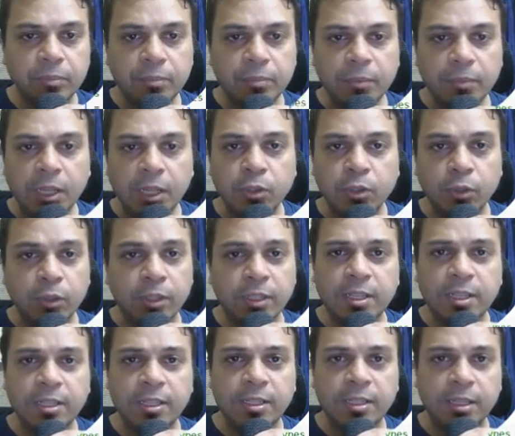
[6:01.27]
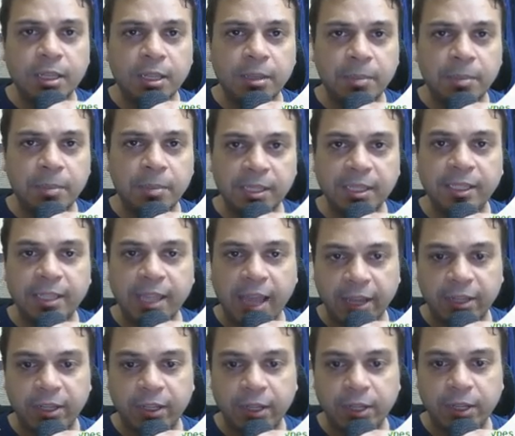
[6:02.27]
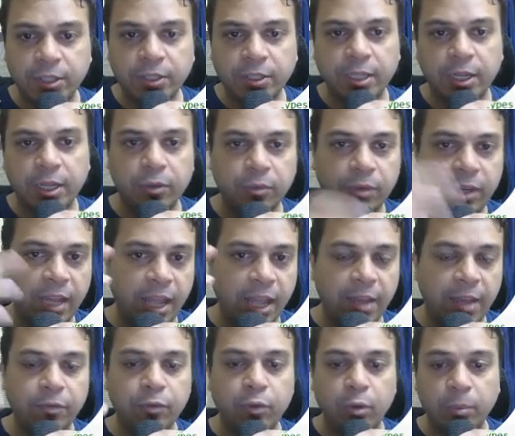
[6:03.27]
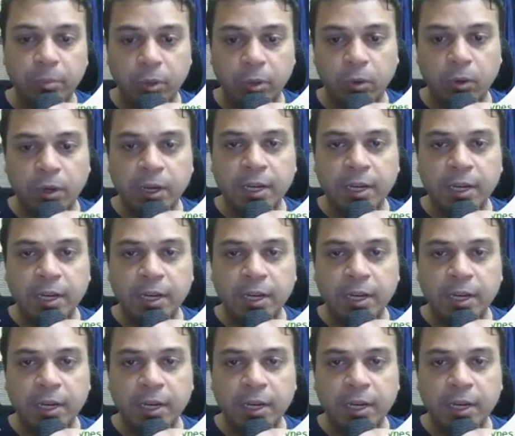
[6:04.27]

So this is basically the aggregation that you will have from your